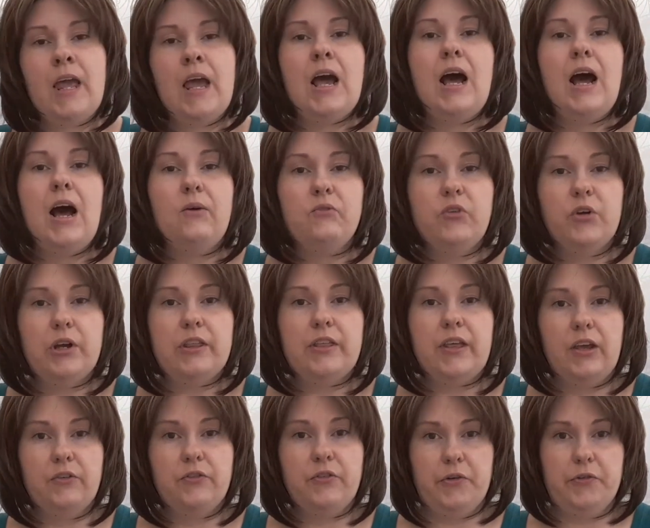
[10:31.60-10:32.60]
I'm very
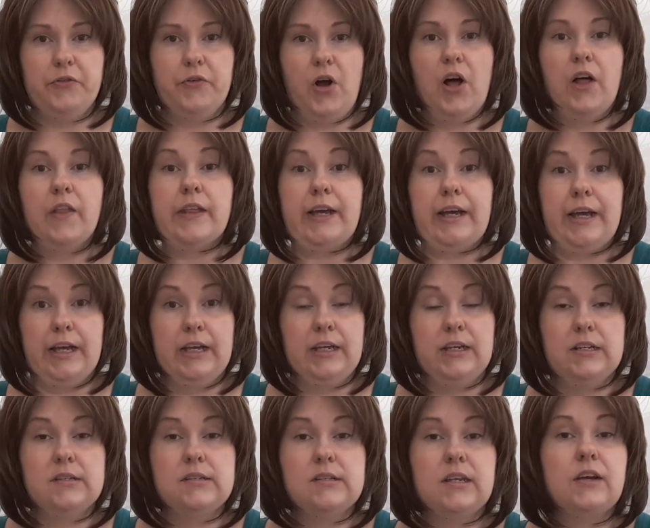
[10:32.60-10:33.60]
thankful for all the
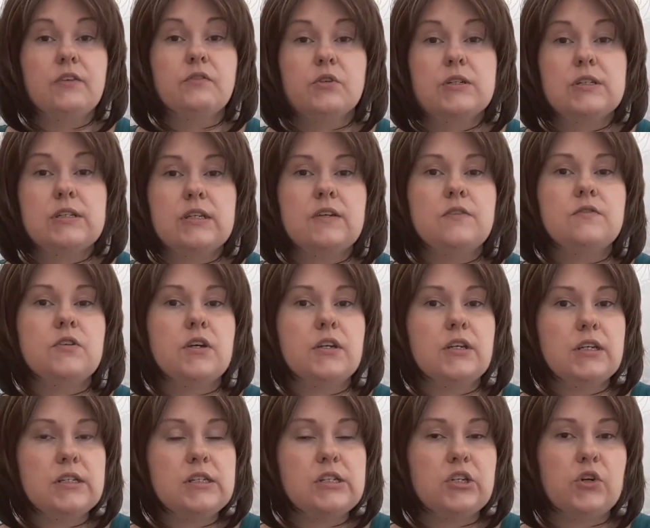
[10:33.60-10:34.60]
kindness that I've received on
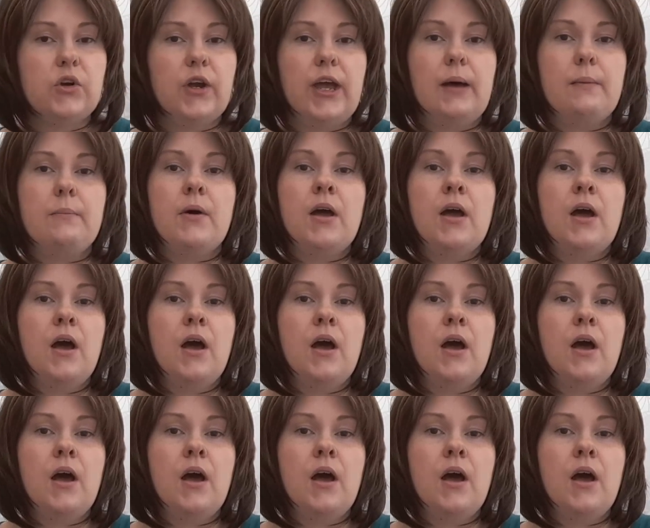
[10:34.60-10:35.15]
Instagram,